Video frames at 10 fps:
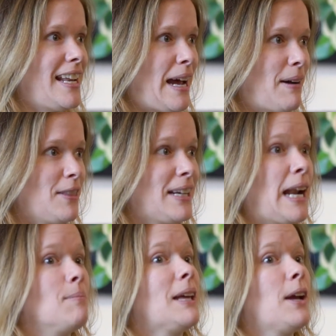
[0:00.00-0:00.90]
And now I look
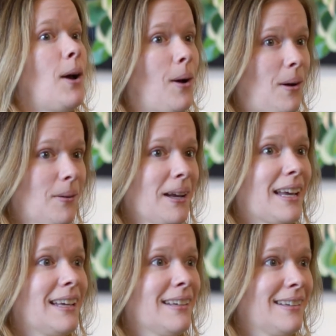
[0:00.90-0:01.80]
at it, I'm like, okay,